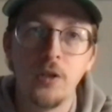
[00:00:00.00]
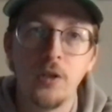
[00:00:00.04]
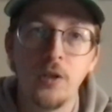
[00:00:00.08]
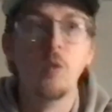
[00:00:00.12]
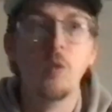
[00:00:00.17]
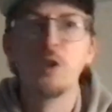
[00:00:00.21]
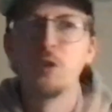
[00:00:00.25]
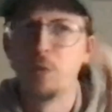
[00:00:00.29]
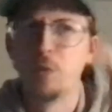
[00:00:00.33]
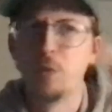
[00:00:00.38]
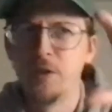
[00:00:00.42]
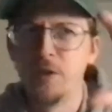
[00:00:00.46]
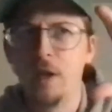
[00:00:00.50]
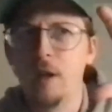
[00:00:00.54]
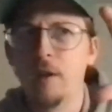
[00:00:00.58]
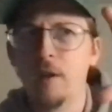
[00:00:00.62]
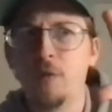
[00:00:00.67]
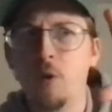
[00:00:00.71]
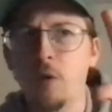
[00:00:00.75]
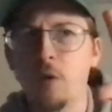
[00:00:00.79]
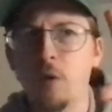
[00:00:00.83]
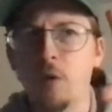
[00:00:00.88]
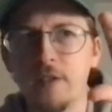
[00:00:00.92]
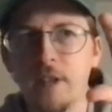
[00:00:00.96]
which was, of
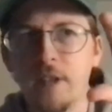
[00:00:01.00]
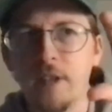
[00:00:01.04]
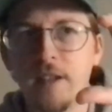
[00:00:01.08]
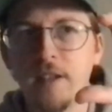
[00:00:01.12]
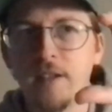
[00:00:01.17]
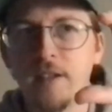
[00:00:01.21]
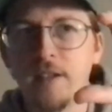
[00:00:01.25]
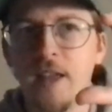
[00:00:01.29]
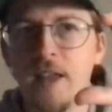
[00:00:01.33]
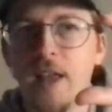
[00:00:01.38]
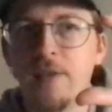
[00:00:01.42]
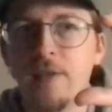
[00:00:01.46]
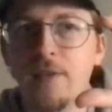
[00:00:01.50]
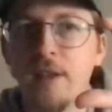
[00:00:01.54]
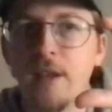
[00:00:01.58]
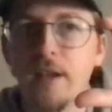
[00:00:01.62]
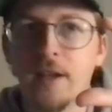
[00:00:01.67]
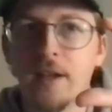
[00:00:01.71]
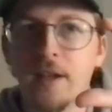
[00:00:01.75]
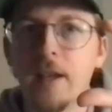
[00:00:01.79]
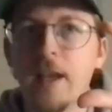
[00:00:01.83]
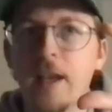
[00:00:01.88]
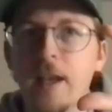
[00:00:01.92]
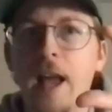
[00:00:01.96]
course, like it's that
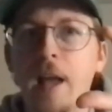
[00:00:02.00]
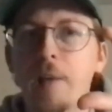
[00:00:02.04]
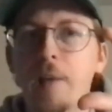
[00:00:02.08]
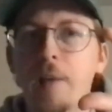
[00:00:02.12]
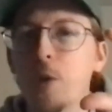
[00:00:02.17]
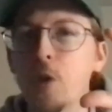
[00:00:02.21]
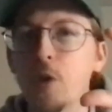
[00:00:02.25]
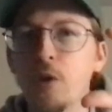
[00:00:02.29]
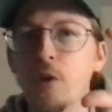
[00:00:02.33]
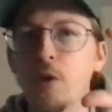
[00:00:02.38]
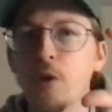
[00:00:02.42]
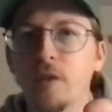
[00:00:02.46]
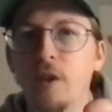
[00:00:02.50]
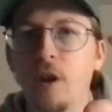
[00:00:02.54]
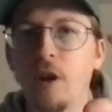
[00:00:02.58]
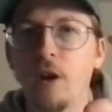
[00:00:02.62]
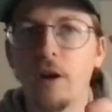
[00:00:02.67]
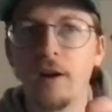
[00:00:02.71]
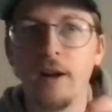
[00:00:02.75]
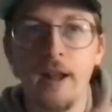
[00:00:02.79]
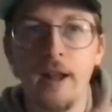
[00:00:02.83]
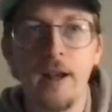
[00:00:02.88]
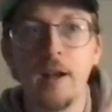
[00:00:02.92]
thick. It had beautiful art.